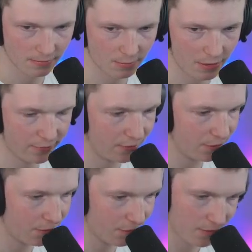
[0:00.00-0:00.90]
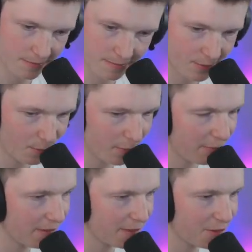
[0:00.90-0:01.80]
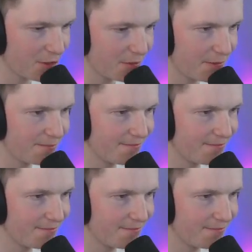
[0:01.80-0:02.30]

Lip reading: Wing view Toga, don't worry, it's coming.